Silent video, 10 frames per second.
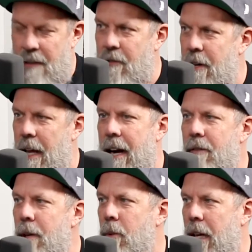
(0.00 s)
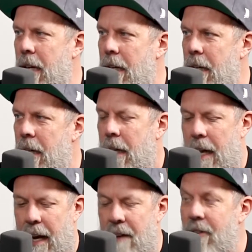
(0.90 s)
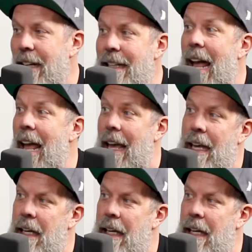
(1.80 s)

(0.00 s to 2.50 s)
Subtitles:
different every week, every day.